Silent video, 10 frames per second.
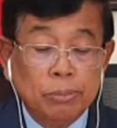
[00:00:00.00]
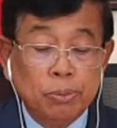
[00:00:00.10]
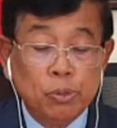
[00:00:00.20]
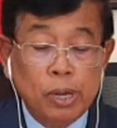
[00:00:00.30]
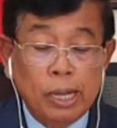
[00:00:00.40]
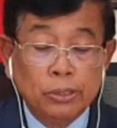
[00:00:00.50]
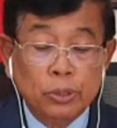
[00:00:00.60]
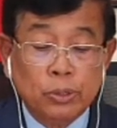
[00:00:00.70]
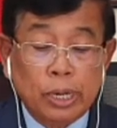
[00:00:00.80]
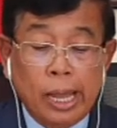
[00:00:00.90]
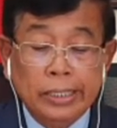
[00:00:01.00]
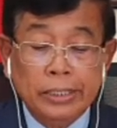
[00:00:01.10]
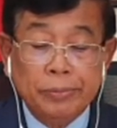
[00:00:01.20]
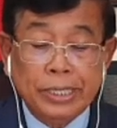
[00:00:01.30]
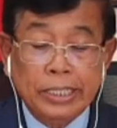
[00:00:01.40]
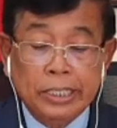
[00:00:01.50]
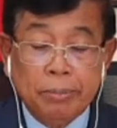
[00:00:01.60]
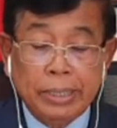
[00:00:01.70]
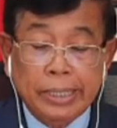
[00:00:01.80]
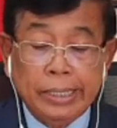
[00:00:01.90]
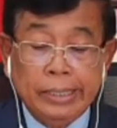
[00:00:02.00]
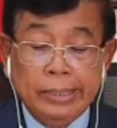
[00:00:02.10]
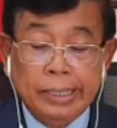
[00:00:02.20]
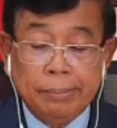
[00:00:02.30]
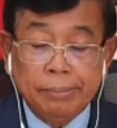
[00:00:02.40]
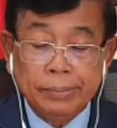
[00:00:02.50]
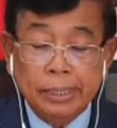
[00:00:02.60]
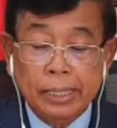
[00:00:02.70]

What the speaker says: poor household identification mechanism,